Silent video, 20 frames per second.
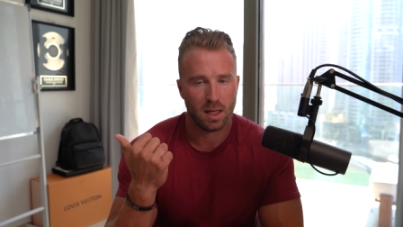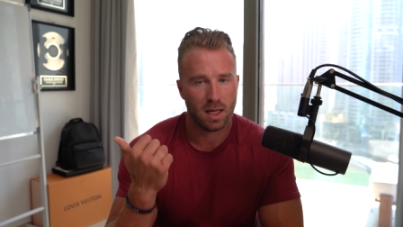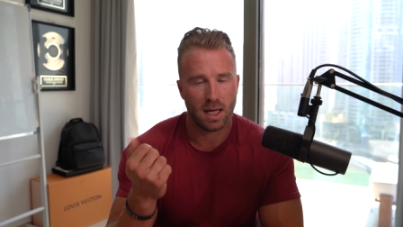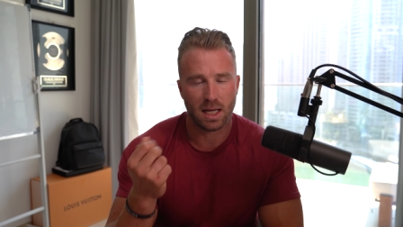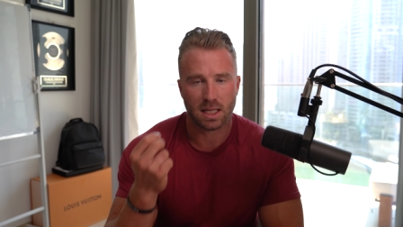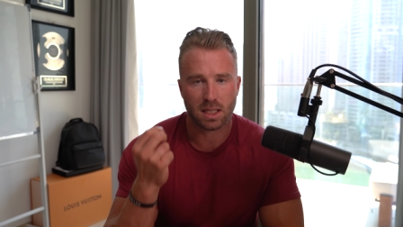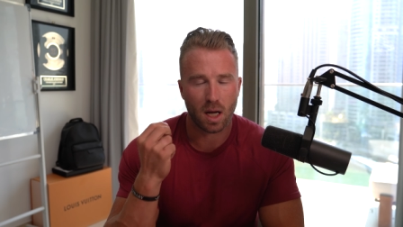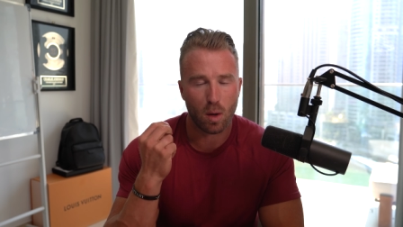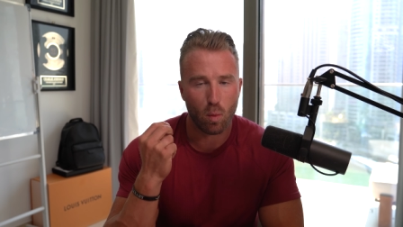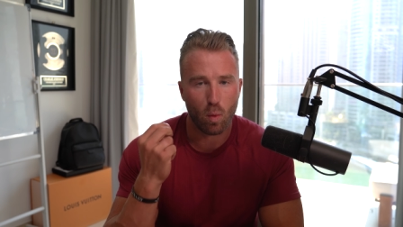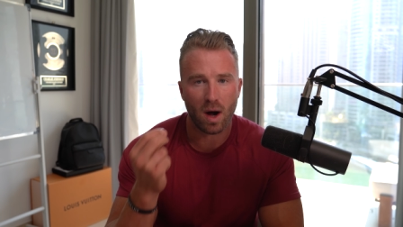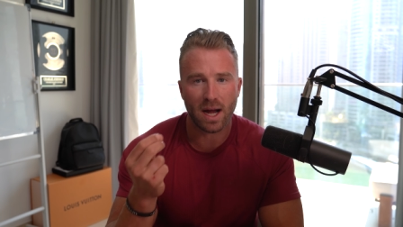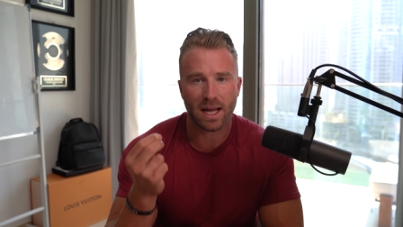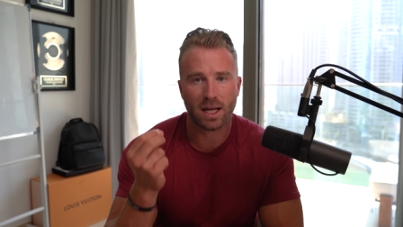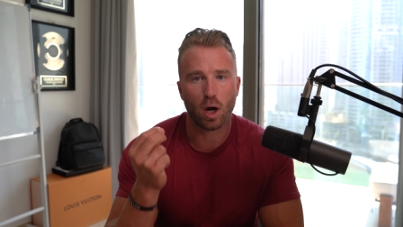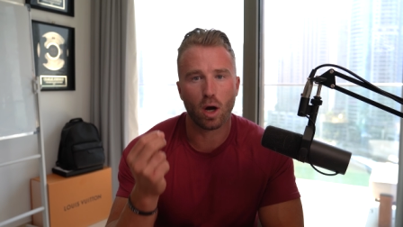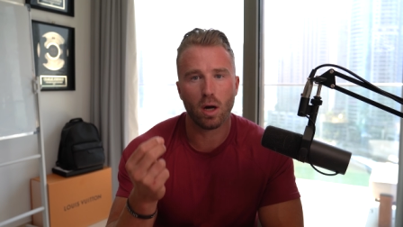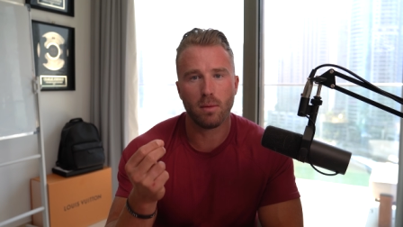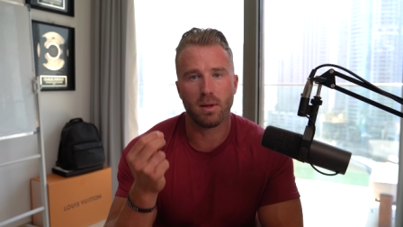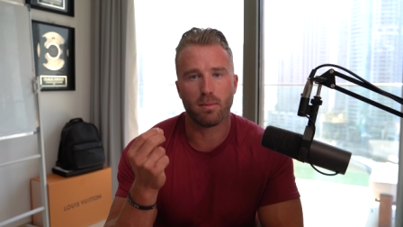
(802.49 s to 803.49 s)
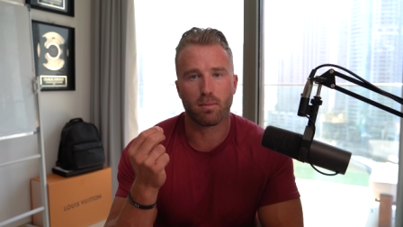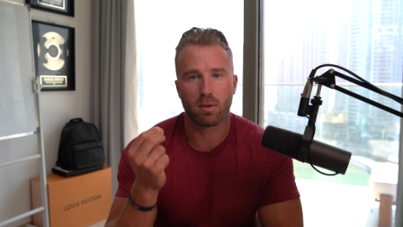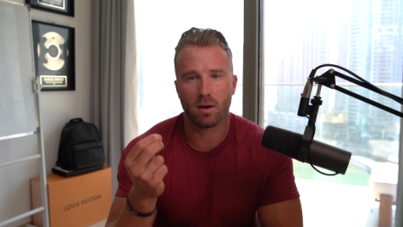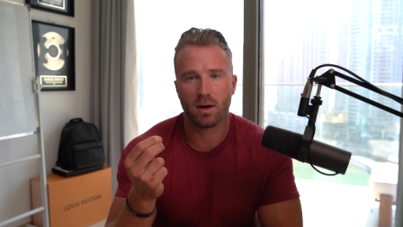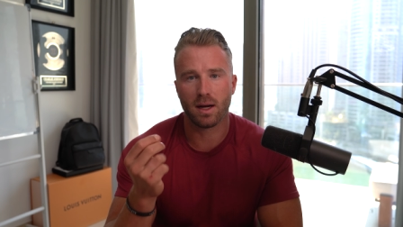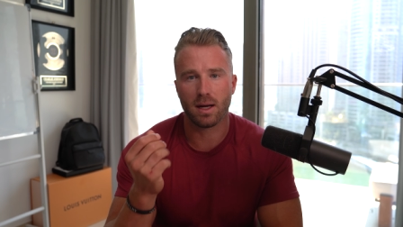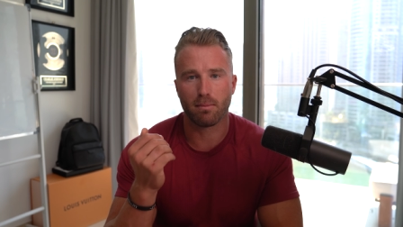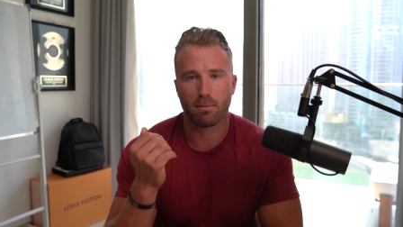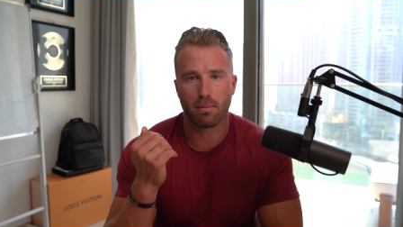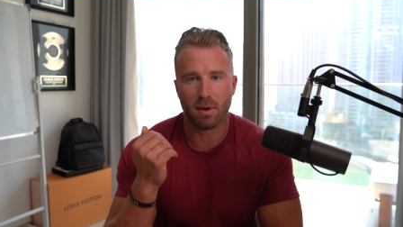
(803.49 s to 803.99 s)
And it's like why Kobe
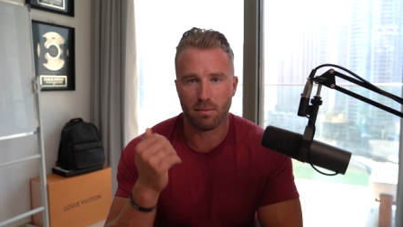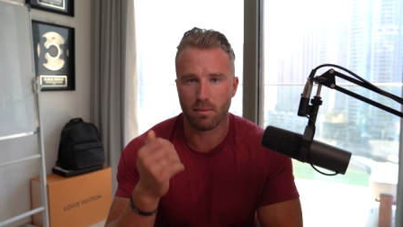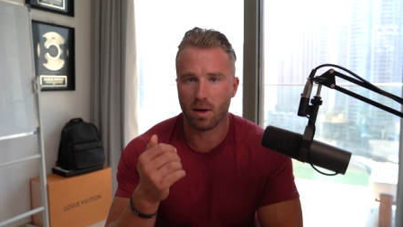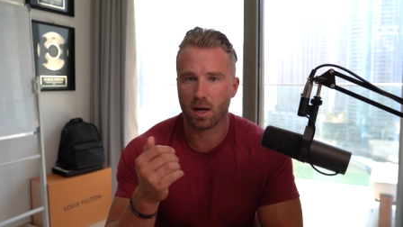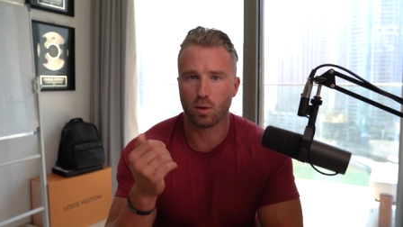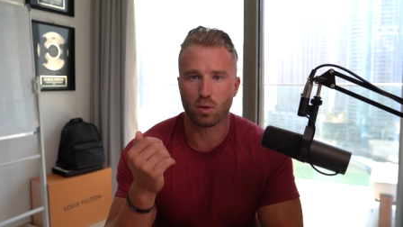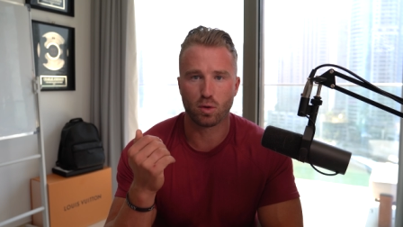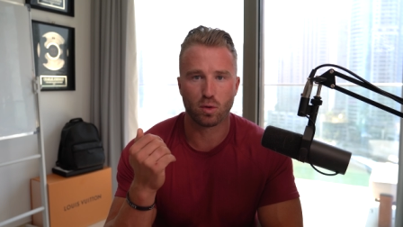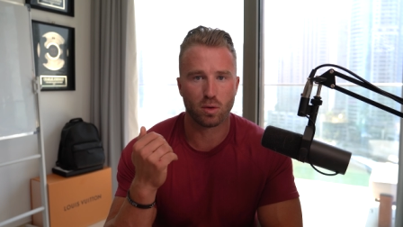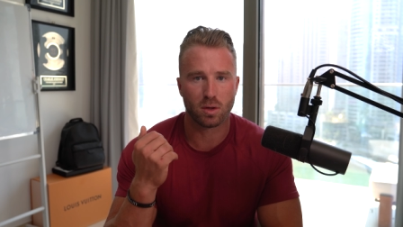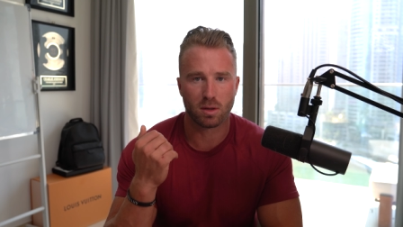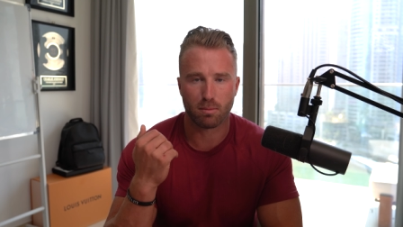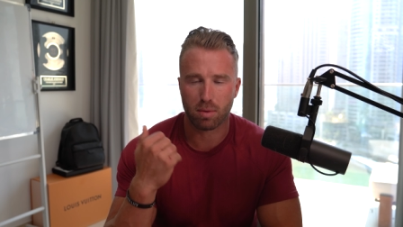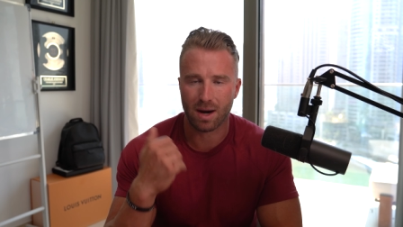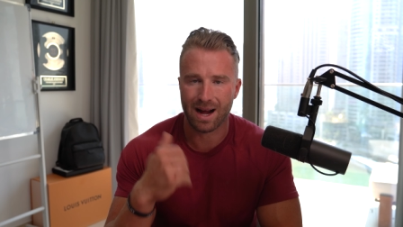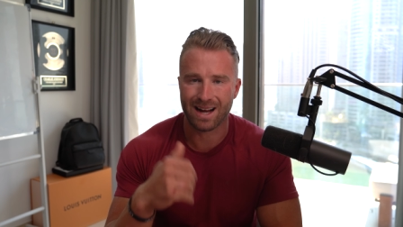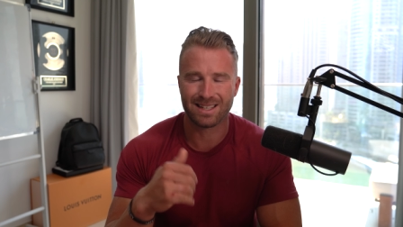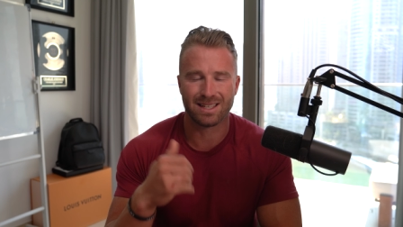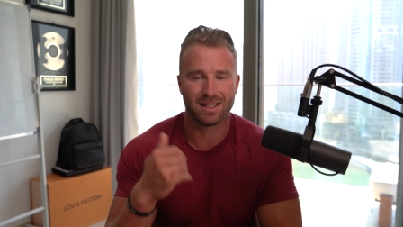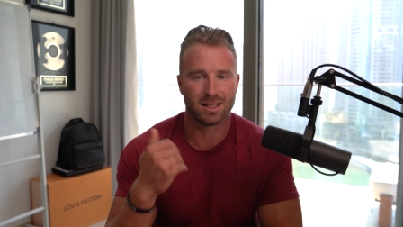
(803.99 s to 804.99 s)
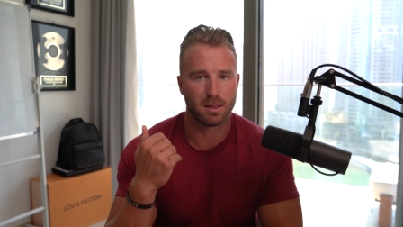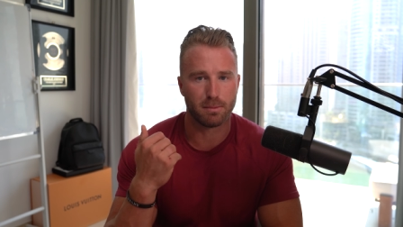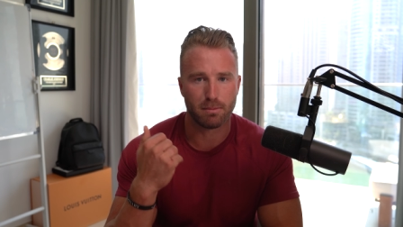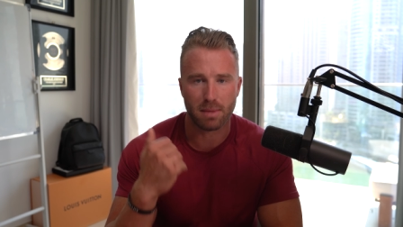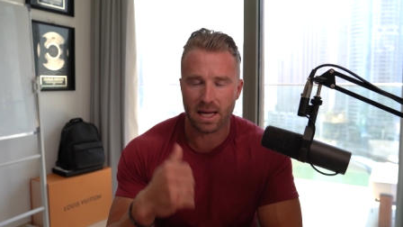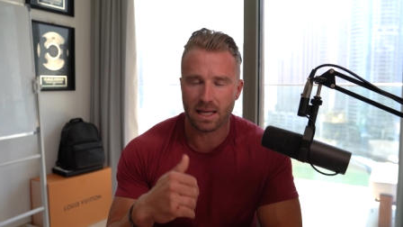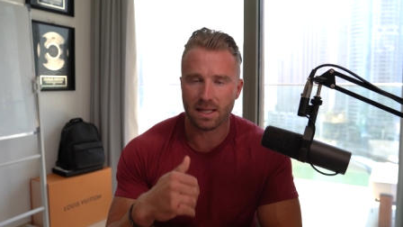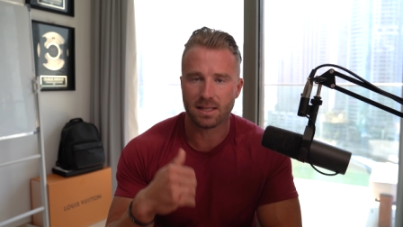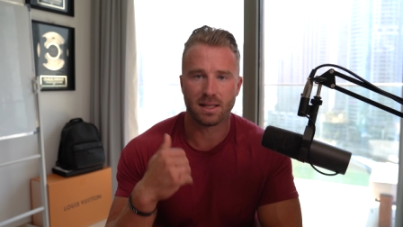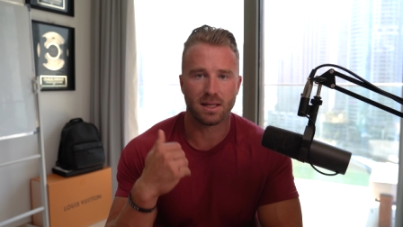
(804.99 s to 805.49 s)
Bryant and Michael Jordan practice the
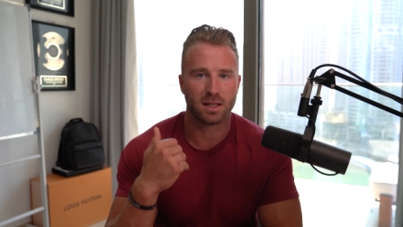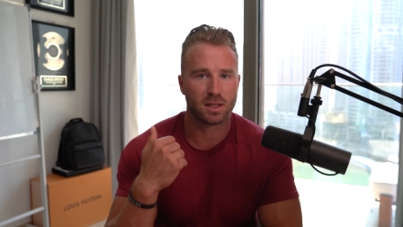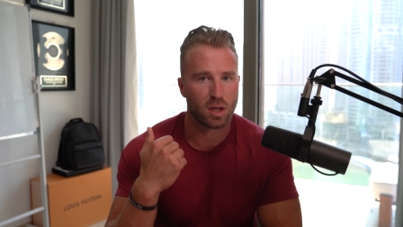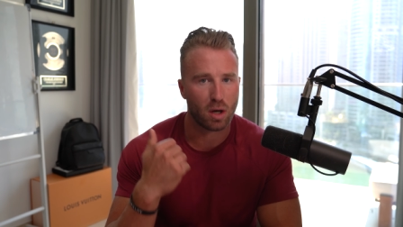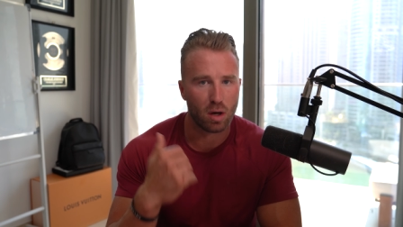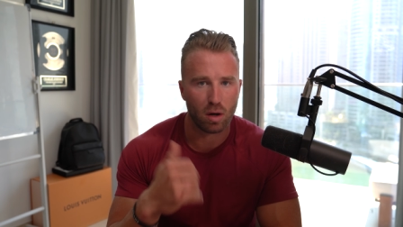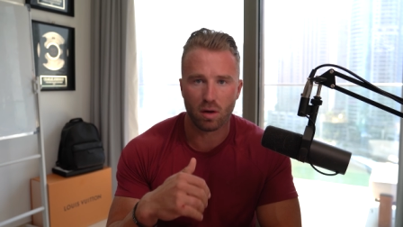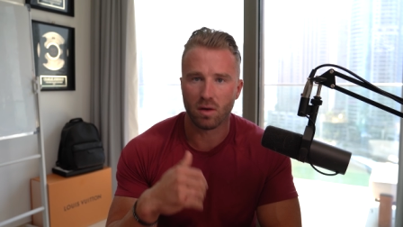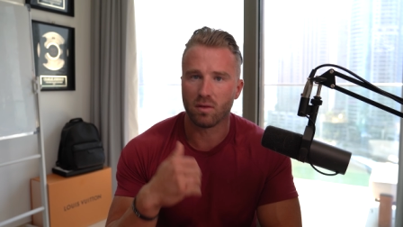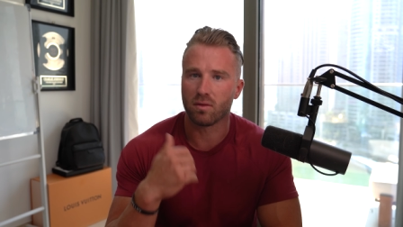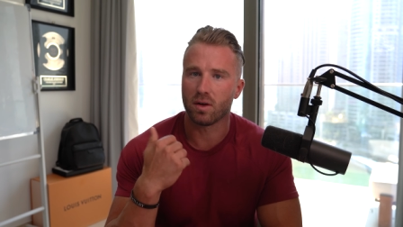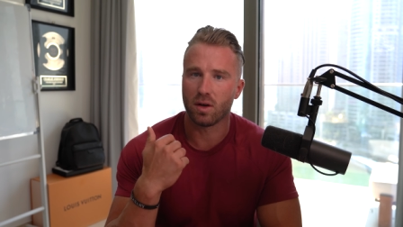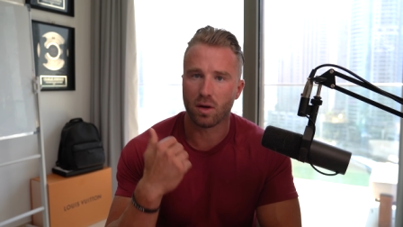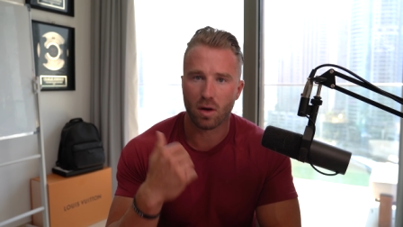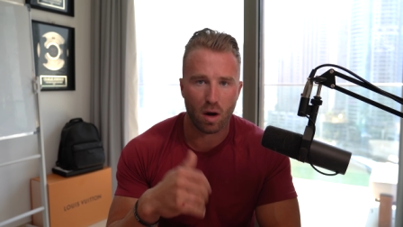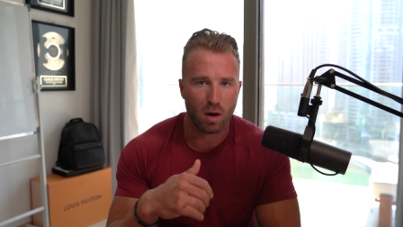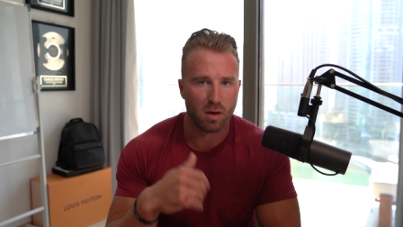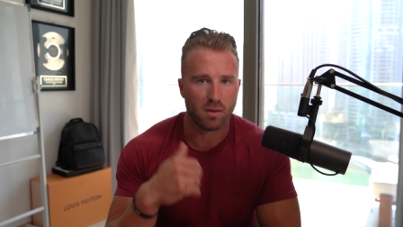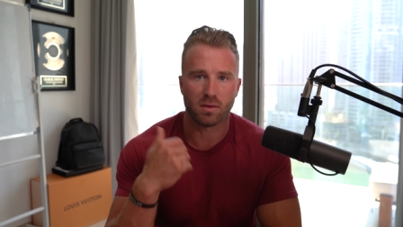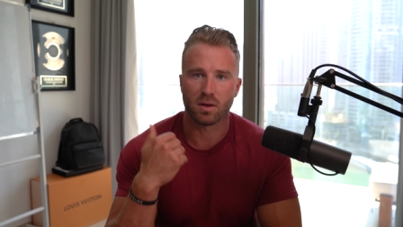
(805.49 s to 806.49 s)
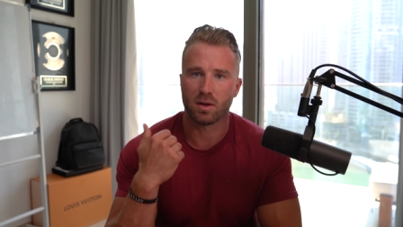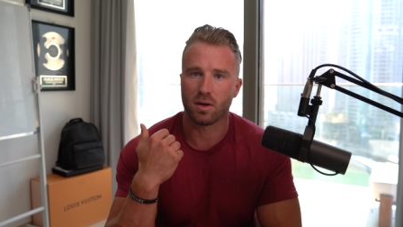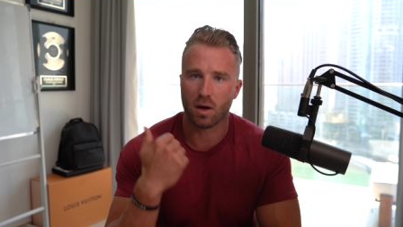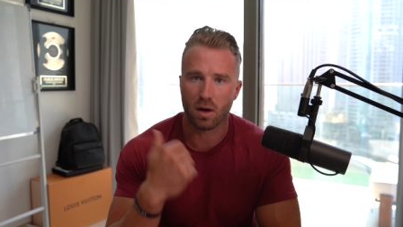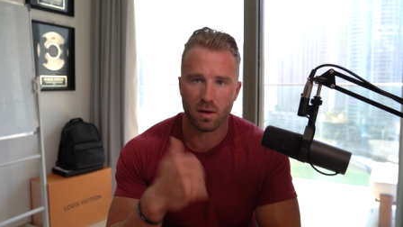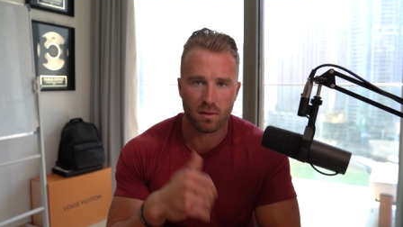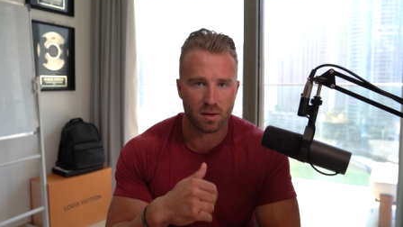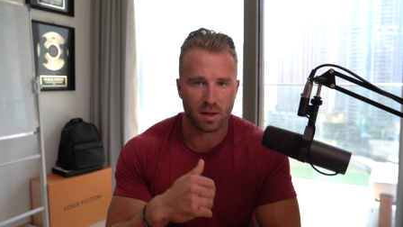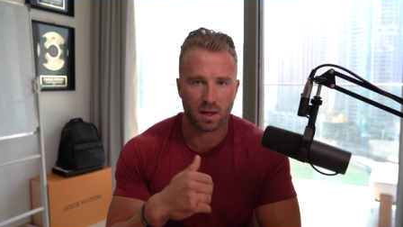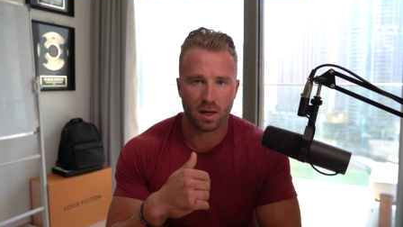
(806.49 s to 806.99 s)
basics over and over and
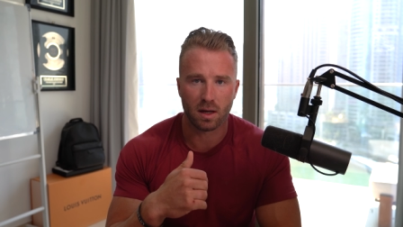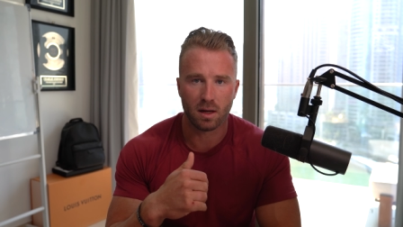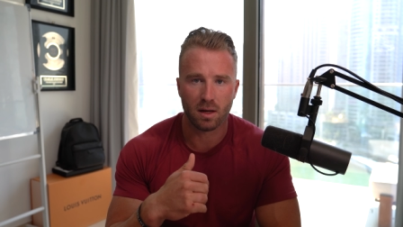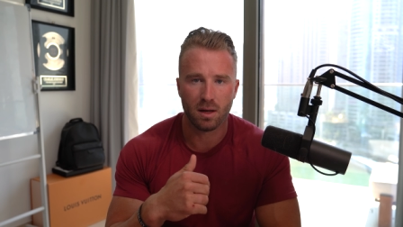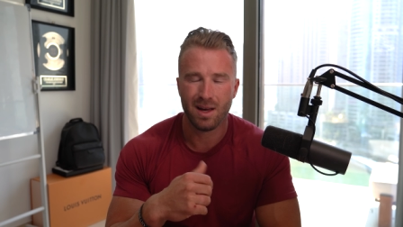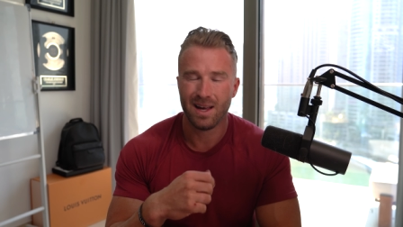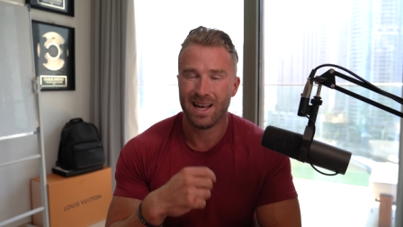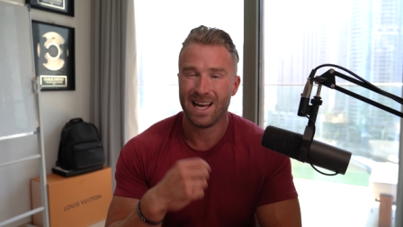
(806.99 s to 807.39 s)
over again.